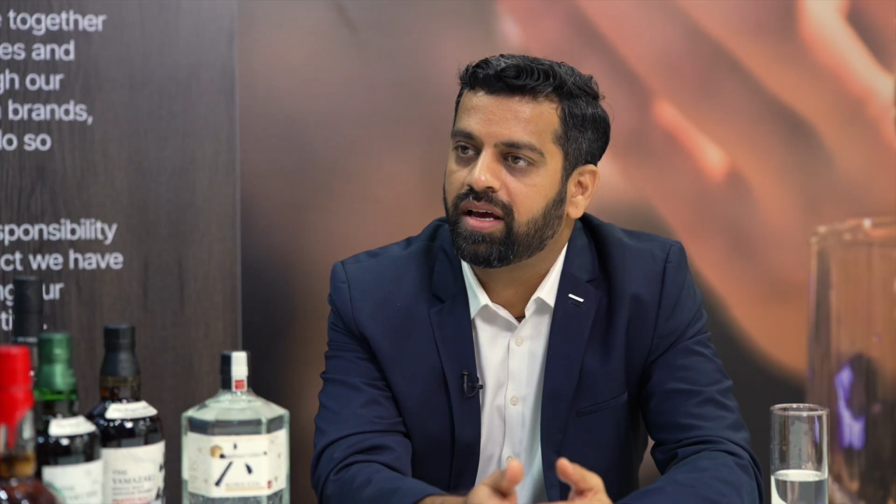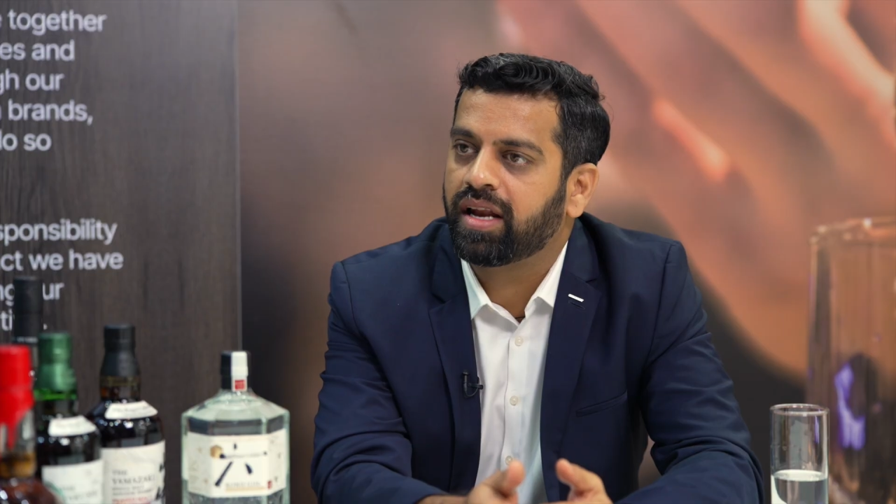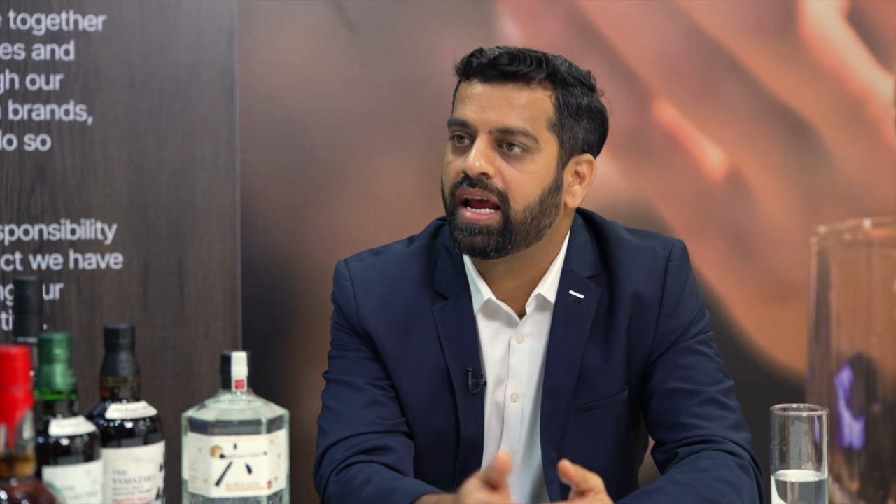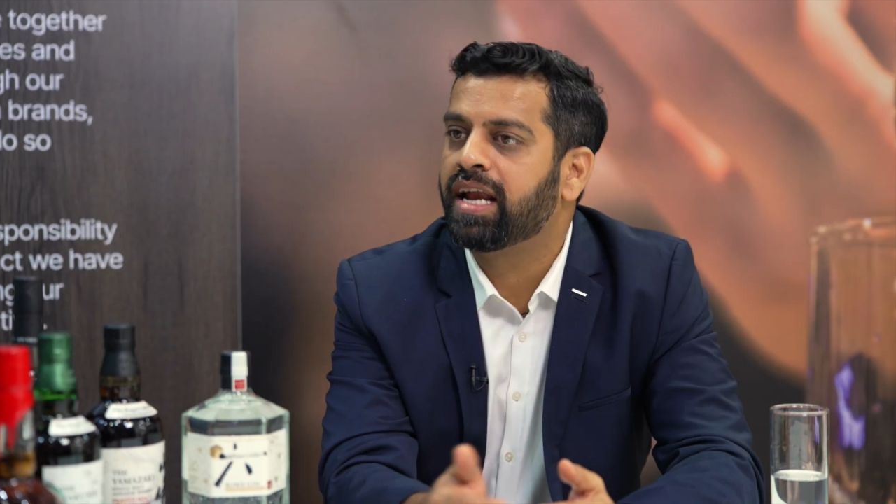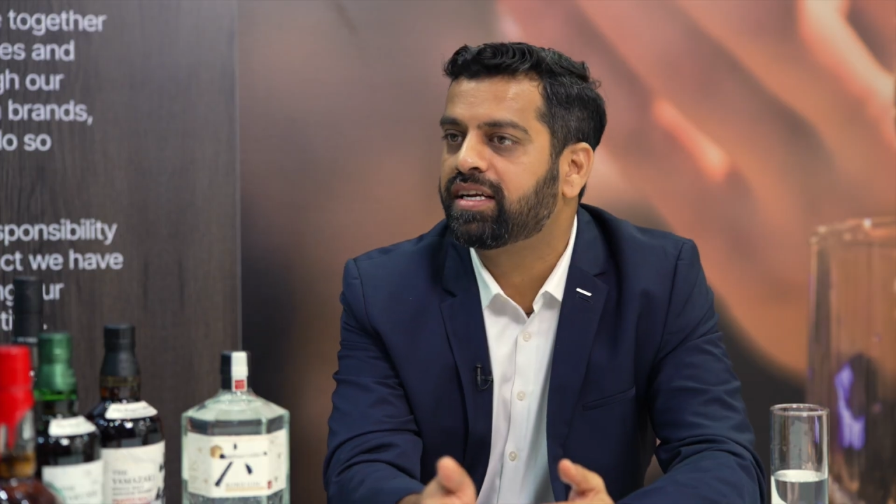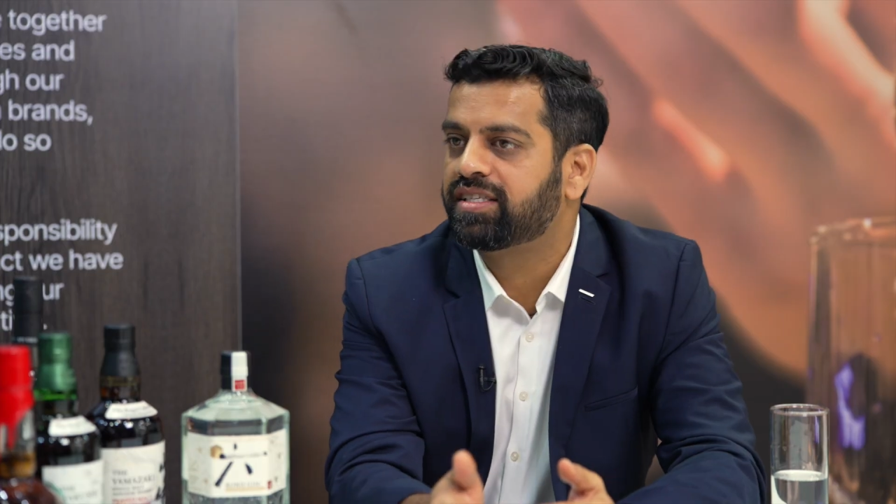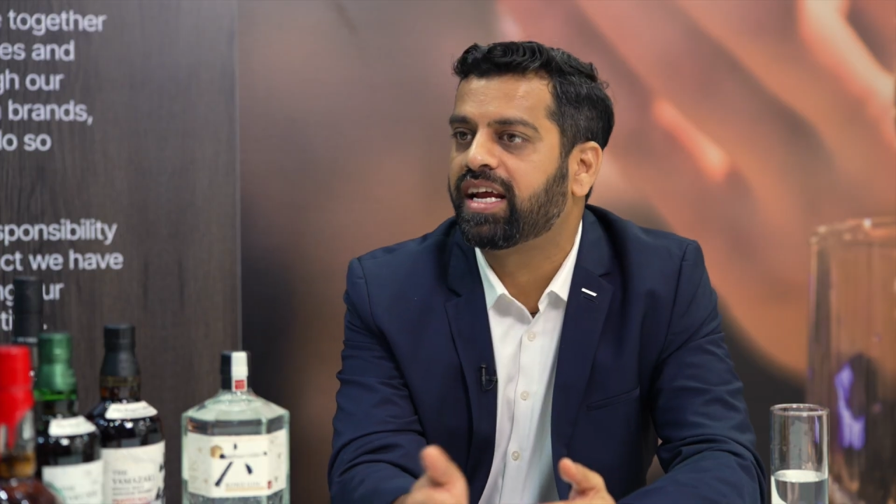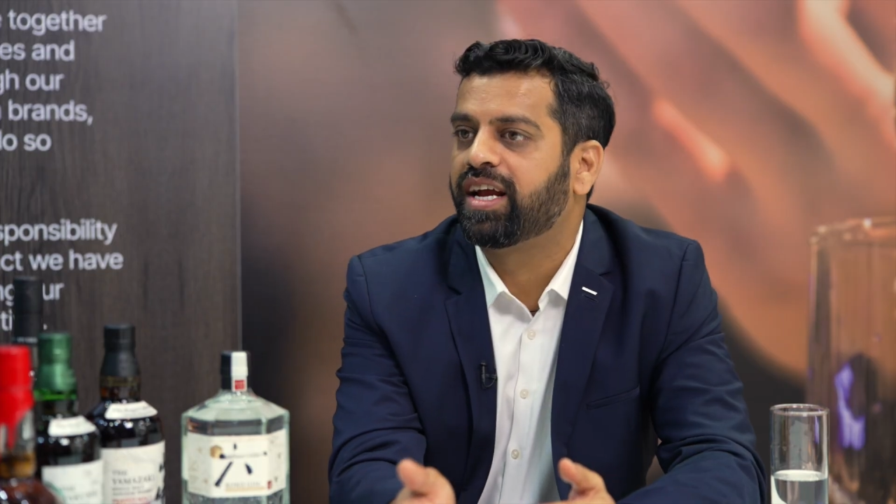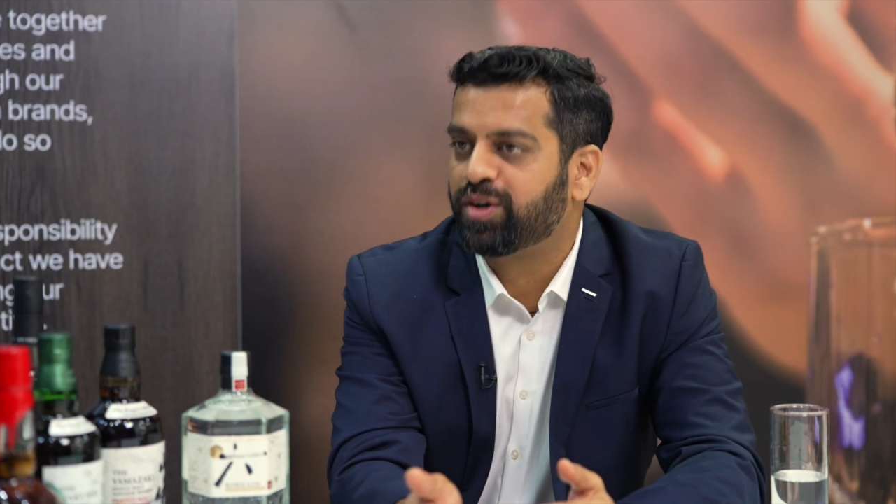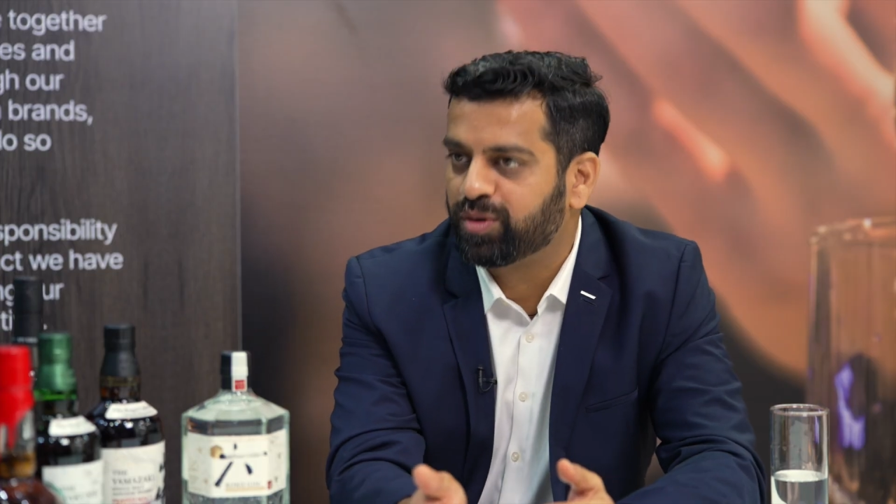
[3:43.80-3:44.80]
an end
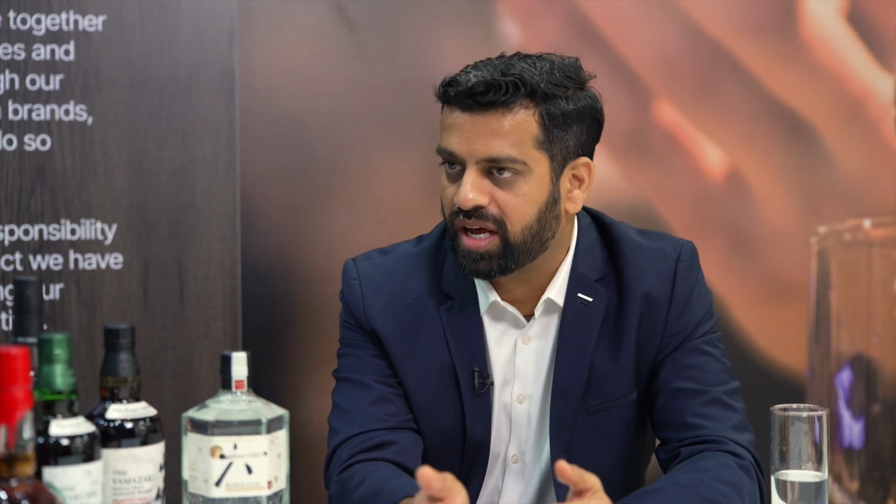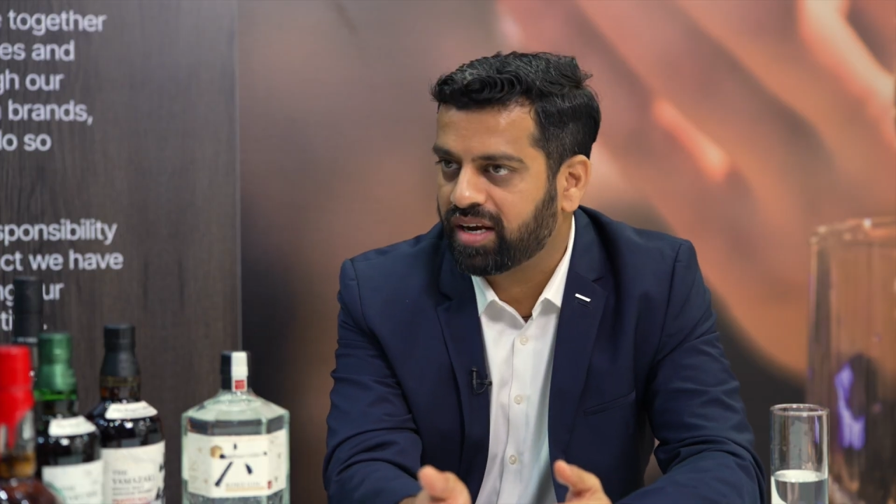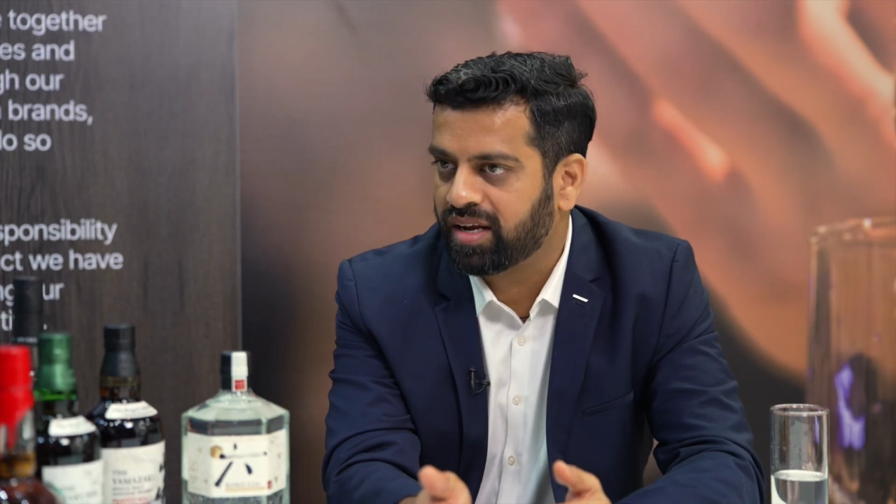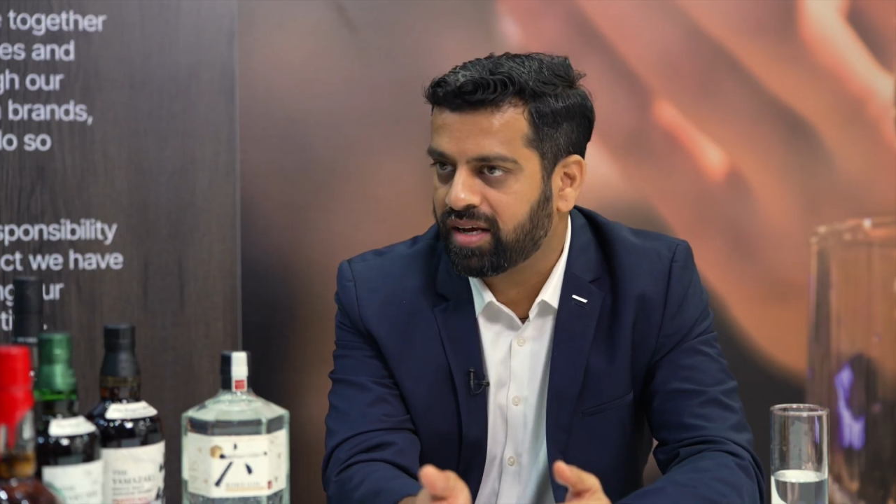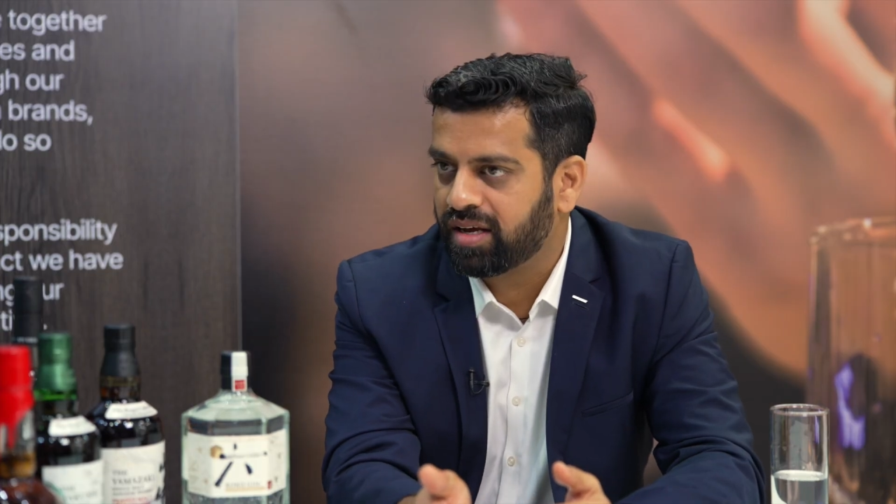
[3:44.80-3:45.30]
state to that.